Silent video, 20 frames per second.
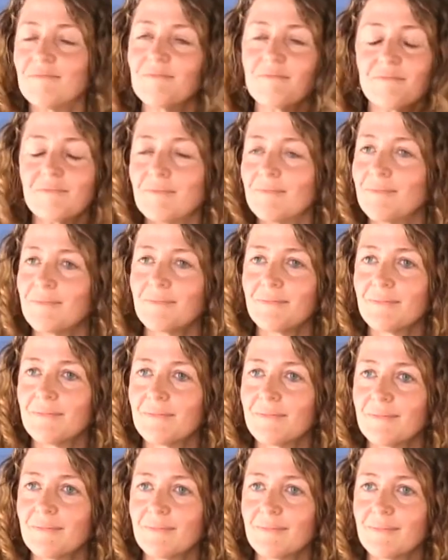
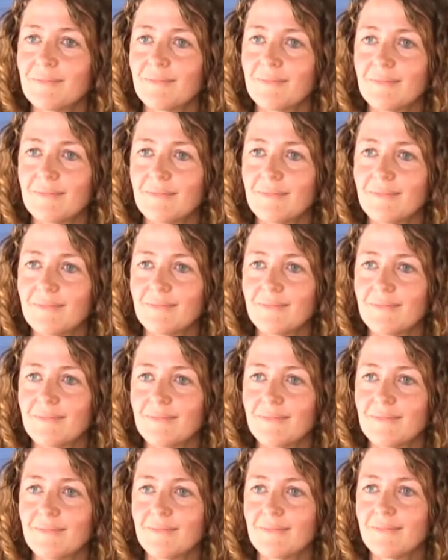
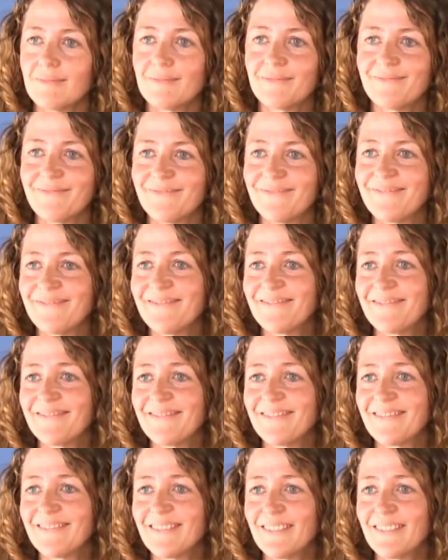No one is speaking in this clip.